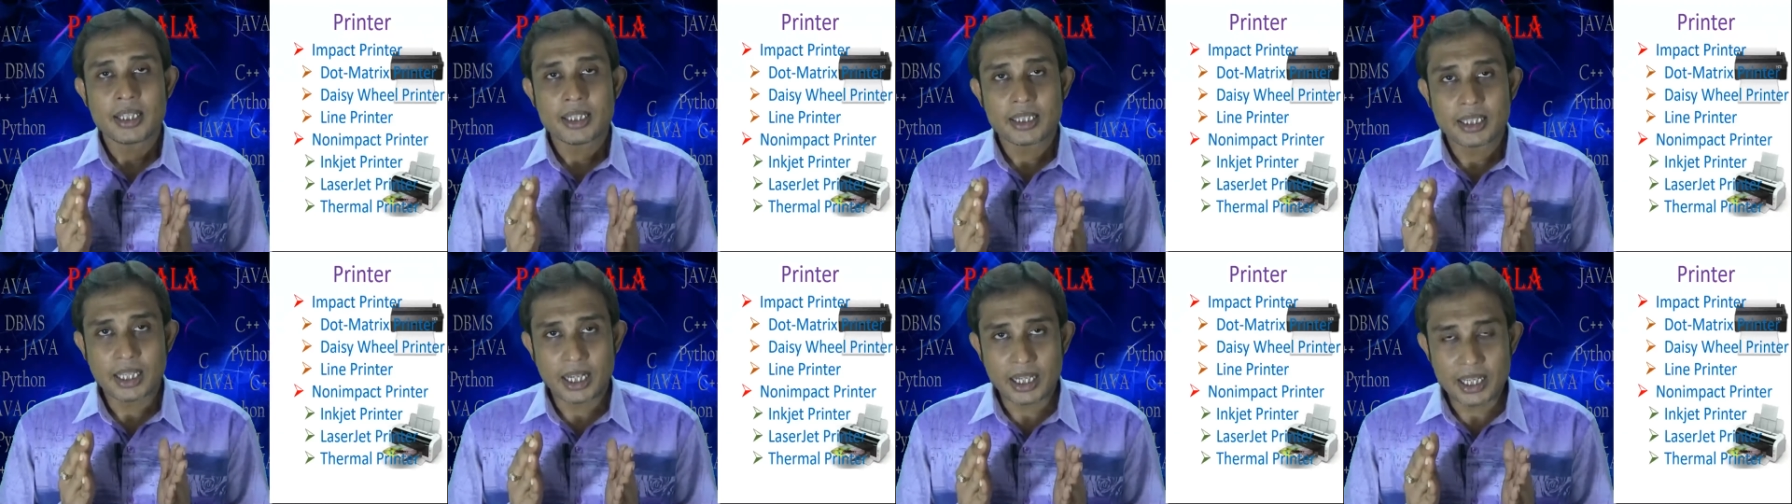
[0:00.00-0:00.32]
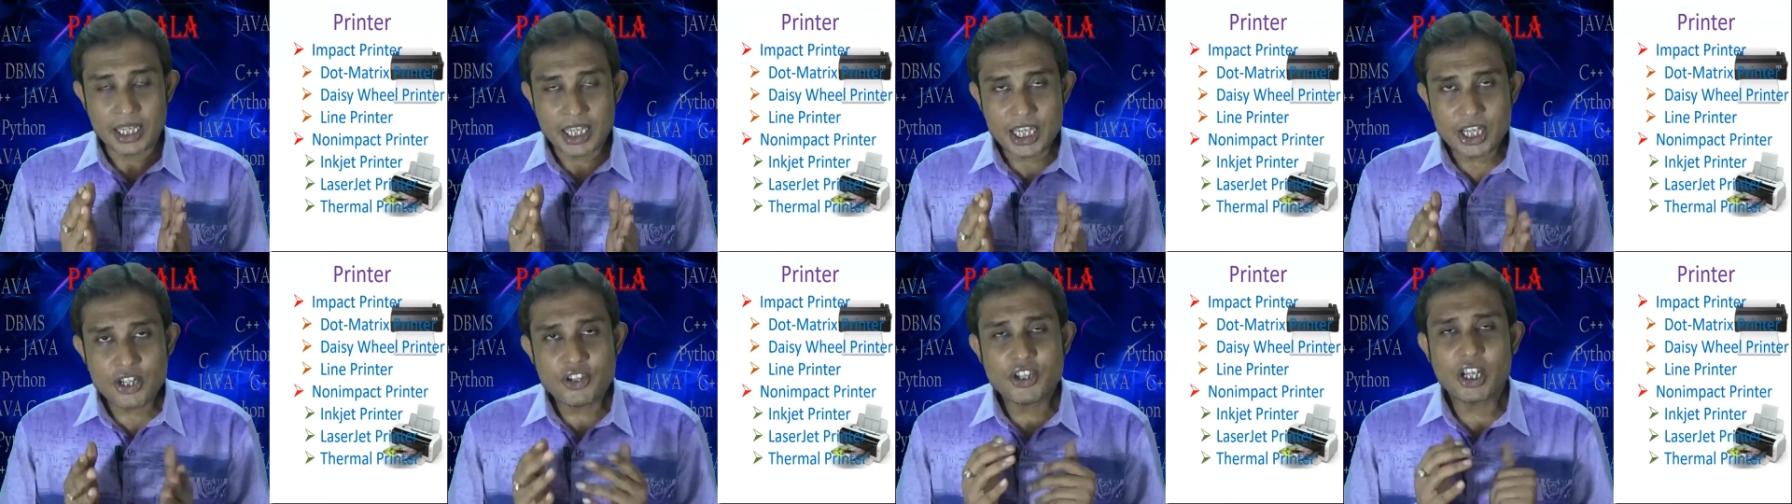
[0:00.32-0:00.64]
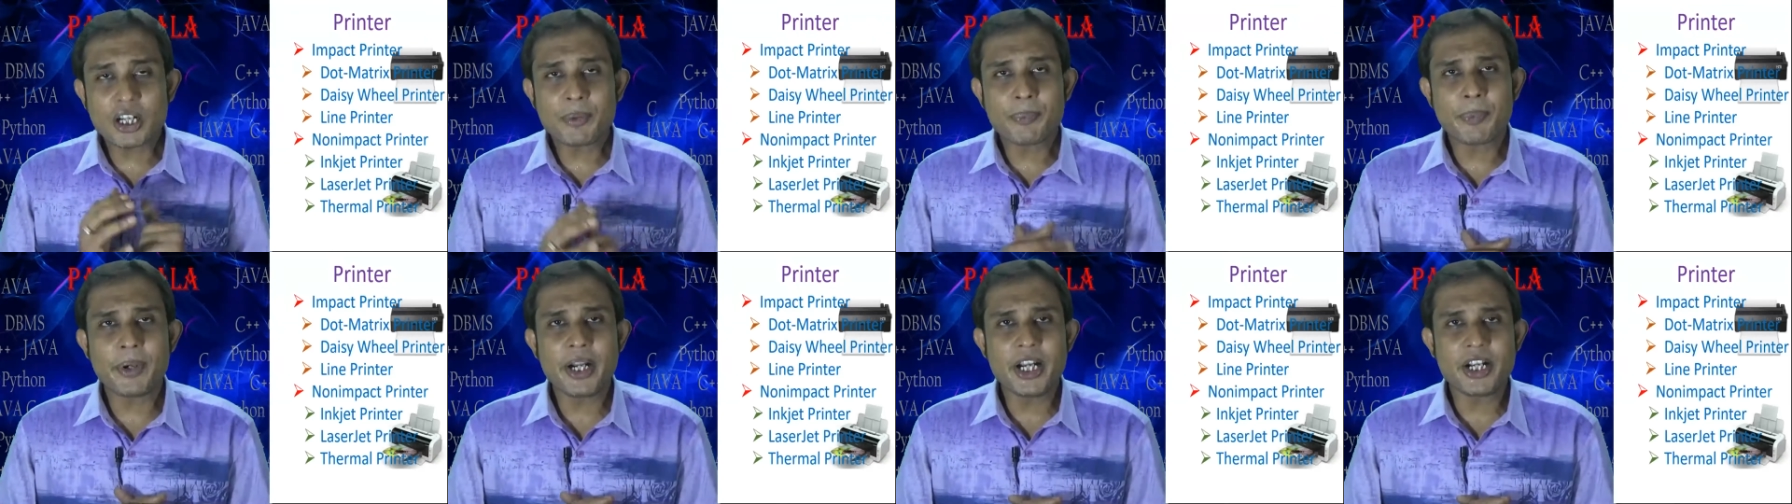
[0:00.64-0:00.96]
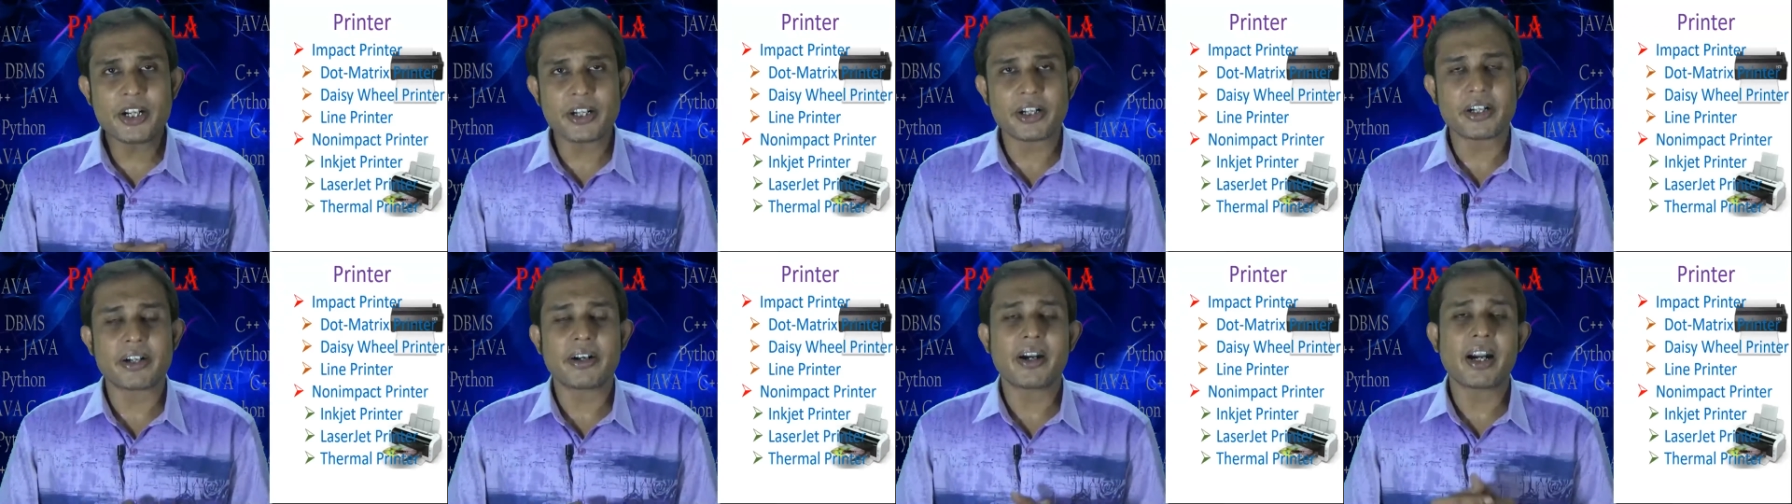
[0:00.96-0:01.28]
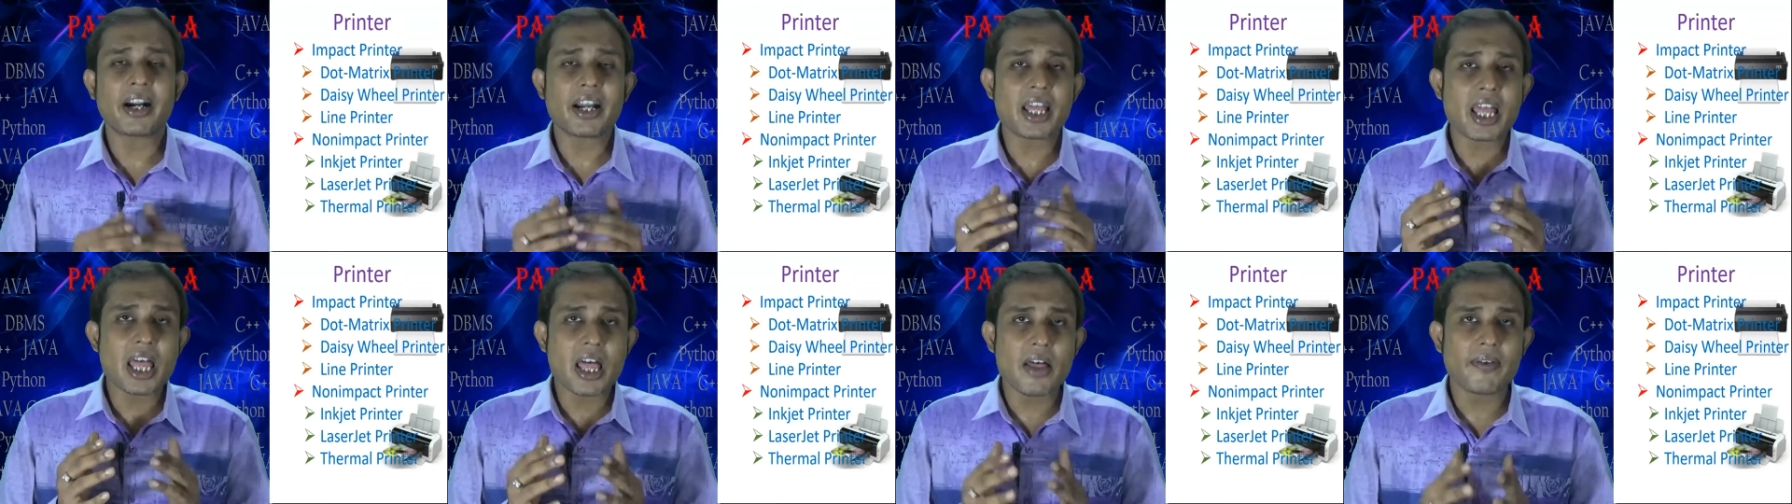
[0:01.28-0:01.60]
The inkjet printer
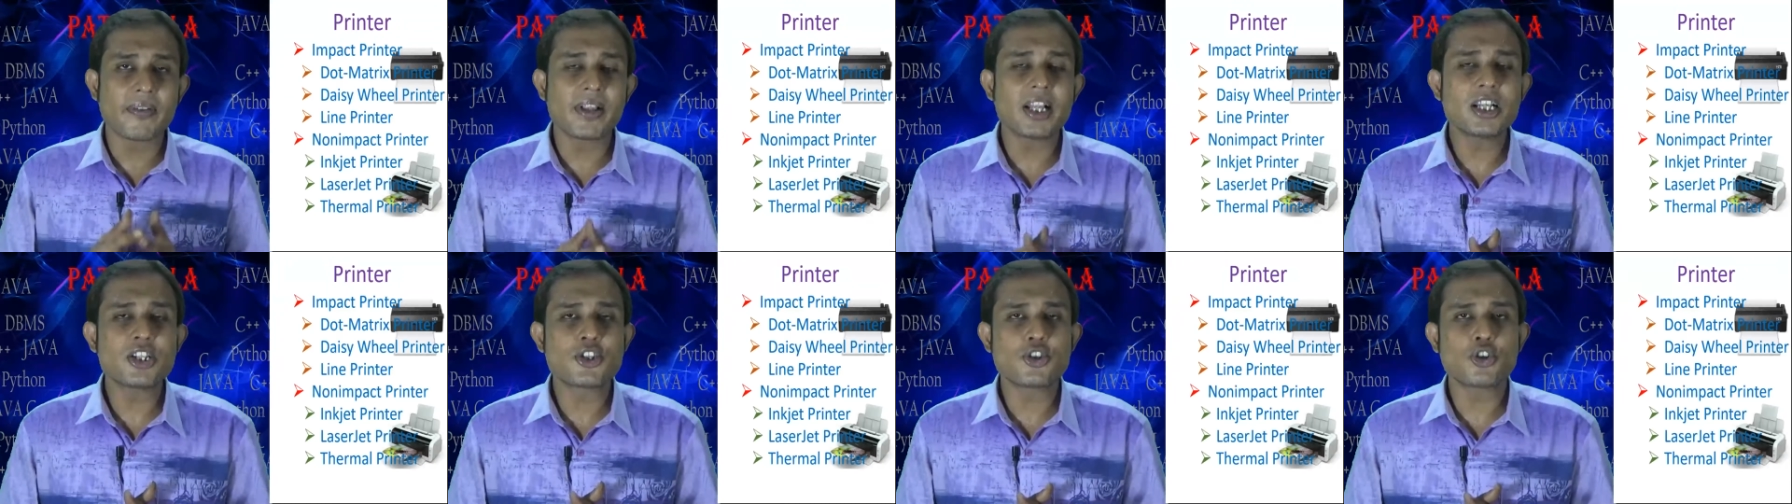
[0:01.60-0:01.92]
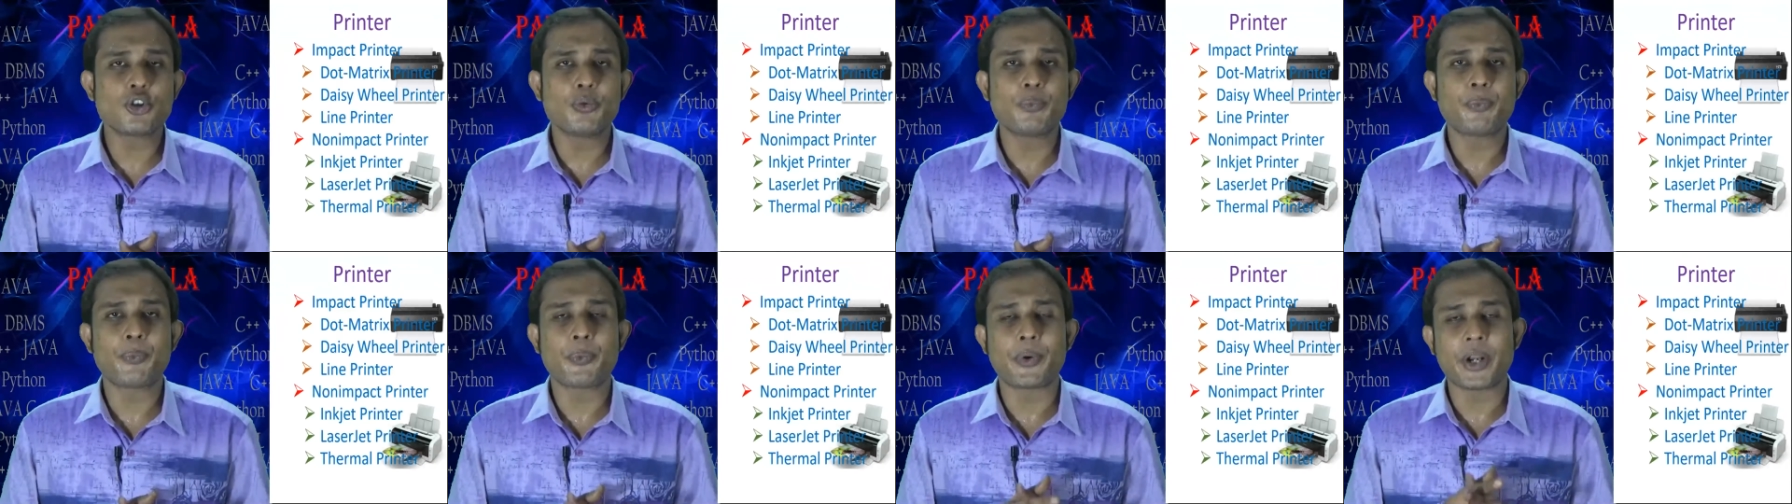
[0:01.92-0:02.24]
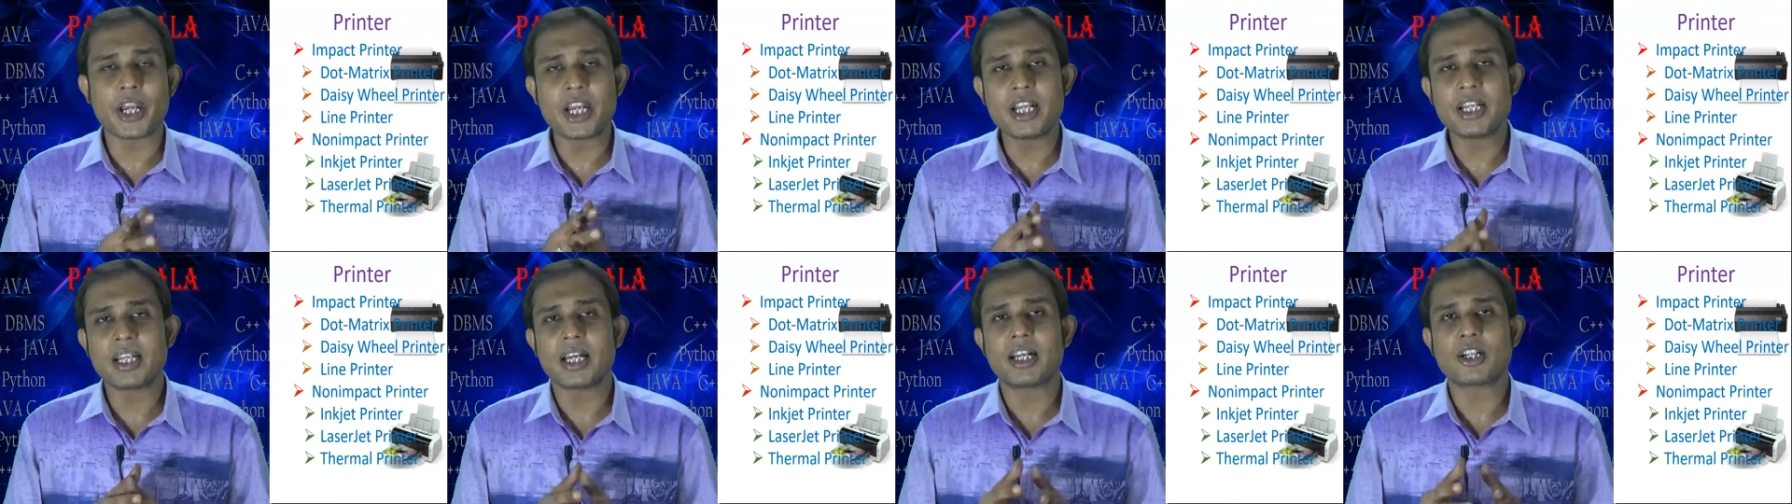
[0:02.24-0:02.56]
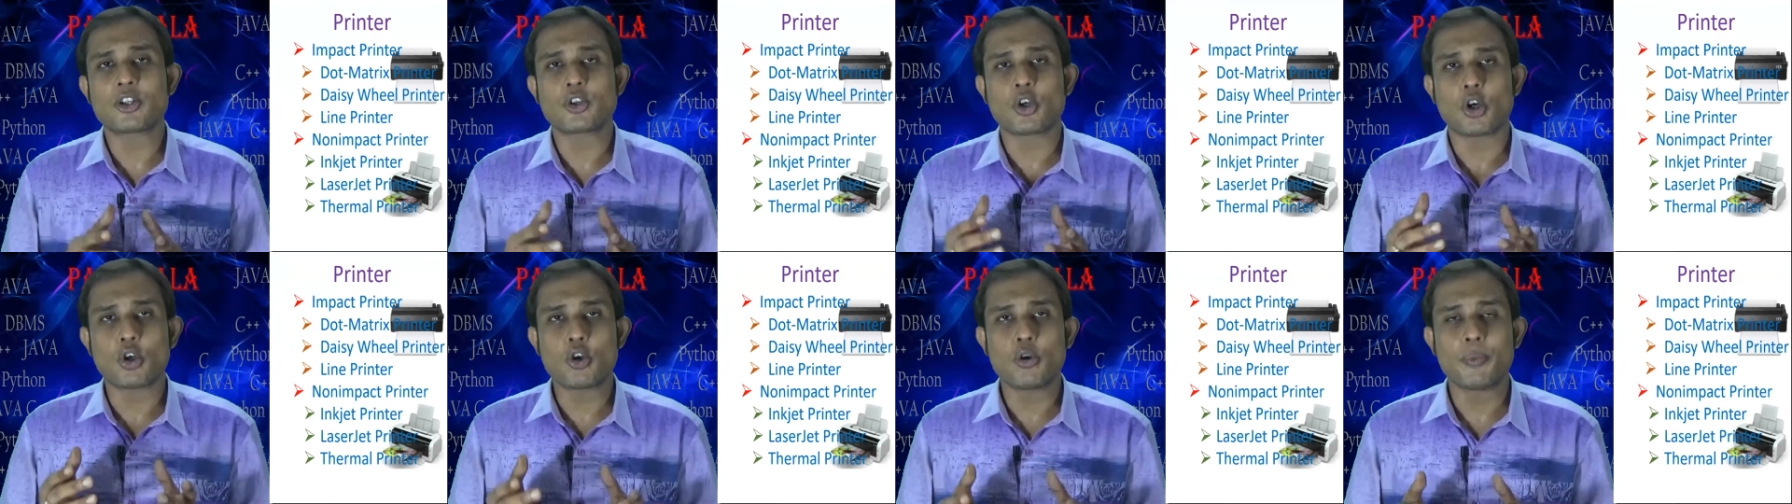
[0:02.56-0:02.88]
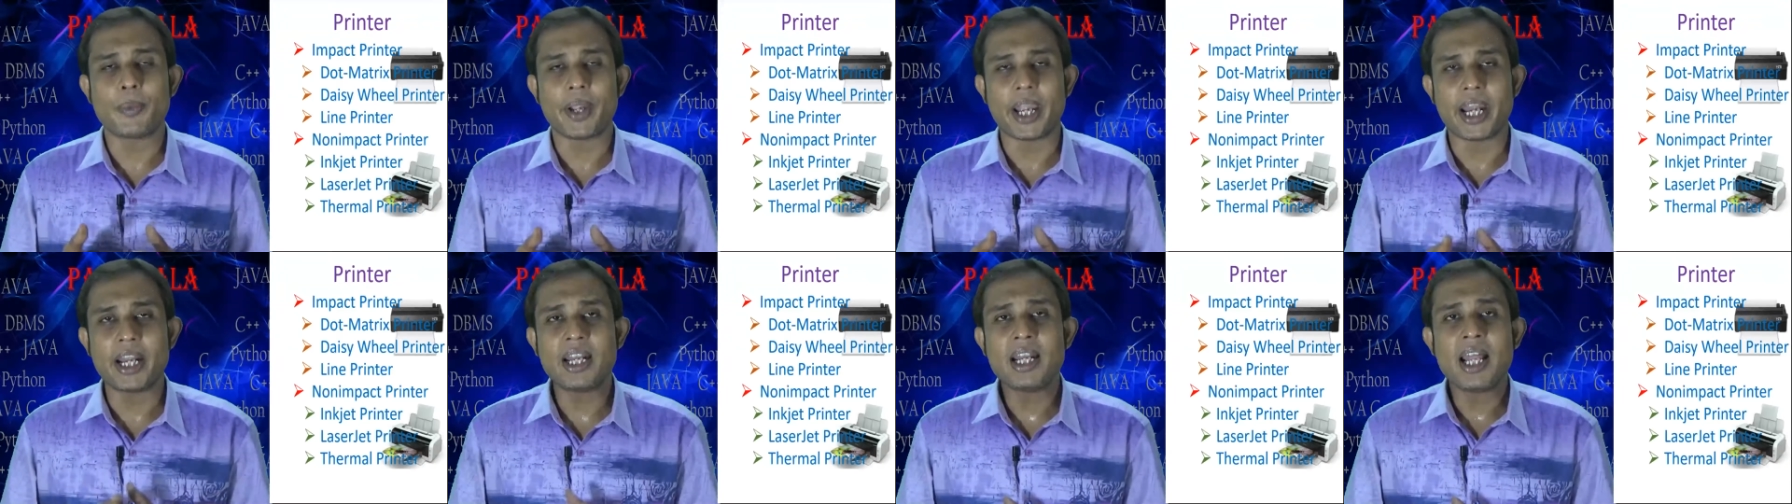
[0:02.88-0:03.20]
are able to print a
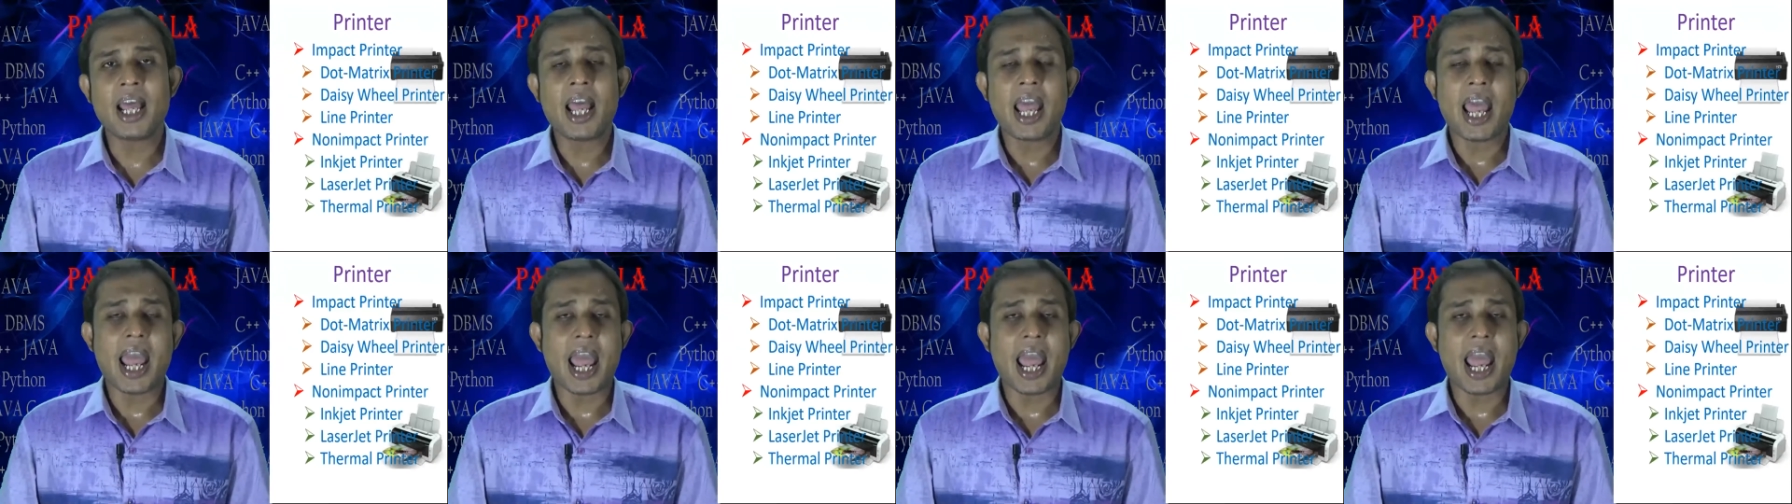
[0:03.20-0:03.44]
document